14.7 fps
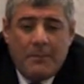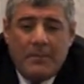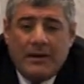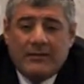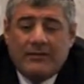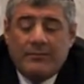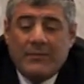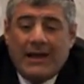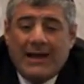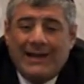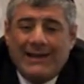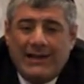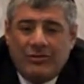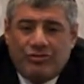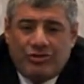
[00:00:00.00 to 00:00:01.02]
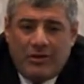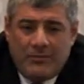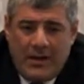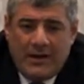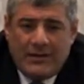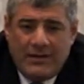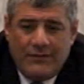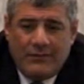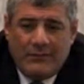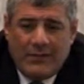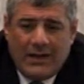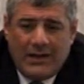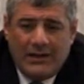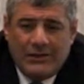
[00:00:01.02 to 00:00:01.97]
But Mechalel Shabbat, even
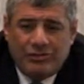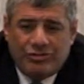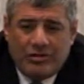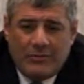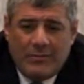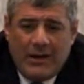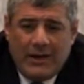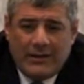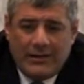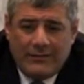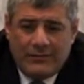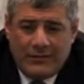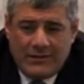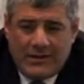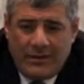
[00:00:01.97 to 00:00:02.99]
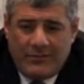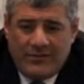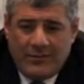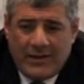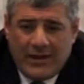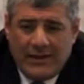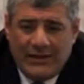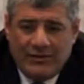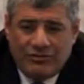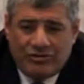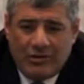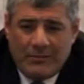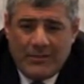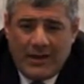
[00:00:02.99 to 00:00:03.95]
Mechalel Shabbat, every time he's Mechalel
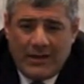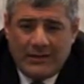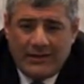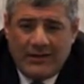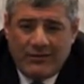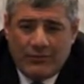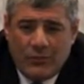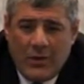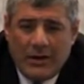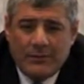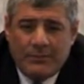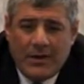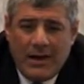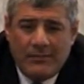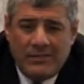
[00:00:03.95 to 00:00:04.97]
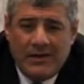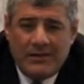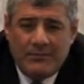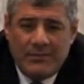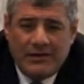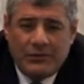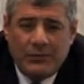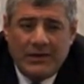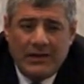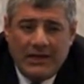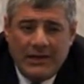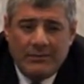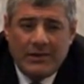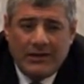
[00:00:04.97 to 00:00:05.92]
Shabbat, he has one problem between
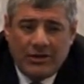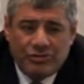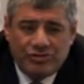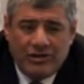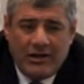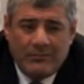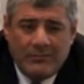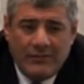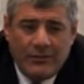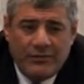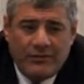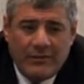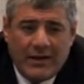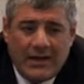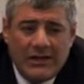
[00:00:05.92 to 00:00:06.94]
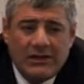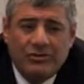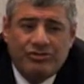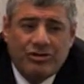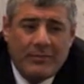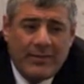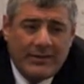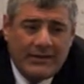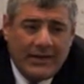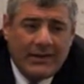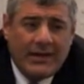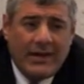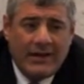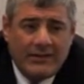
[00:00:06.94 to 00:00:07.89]
him and Hashem. It was Mechalel Shabbat
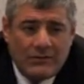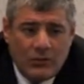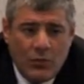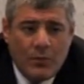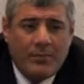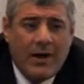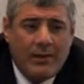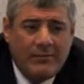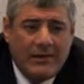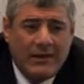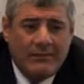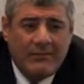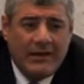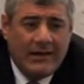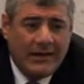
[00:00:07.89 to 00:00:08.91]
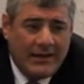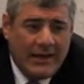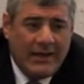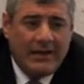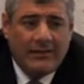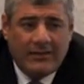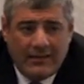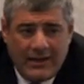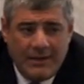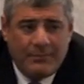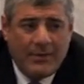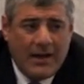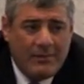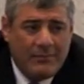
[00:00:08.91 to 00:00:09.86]
again, two problems, again three
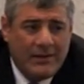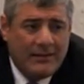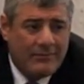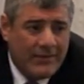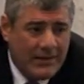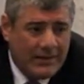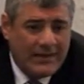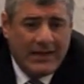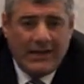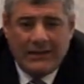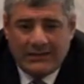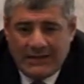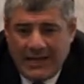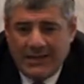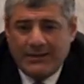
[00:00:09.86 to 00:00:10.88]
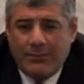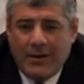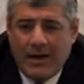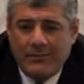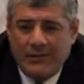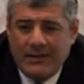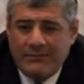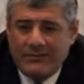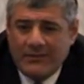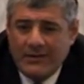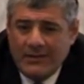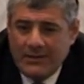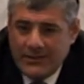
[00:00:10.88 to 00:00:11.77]
problems, again ten problems.